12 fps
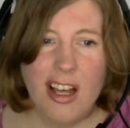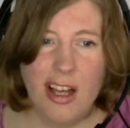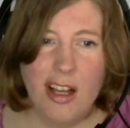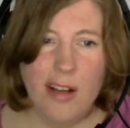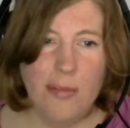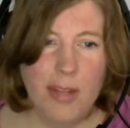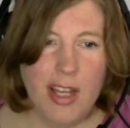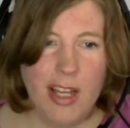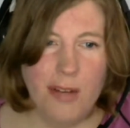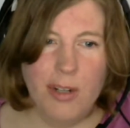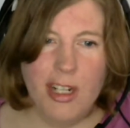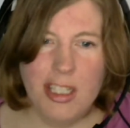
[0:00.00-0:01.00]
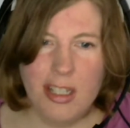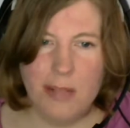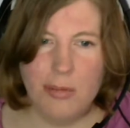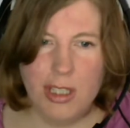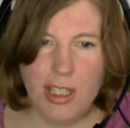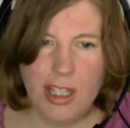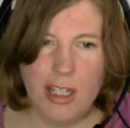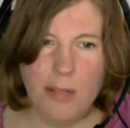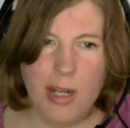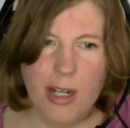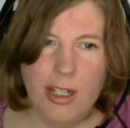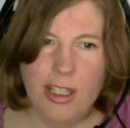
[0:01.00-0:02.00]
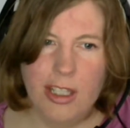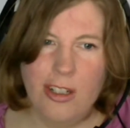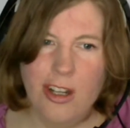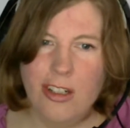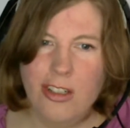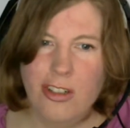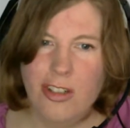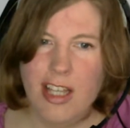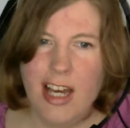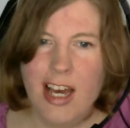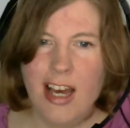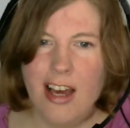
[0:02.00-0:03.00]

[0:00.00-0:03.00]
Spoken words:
And when I stopped to think about it, the doctor that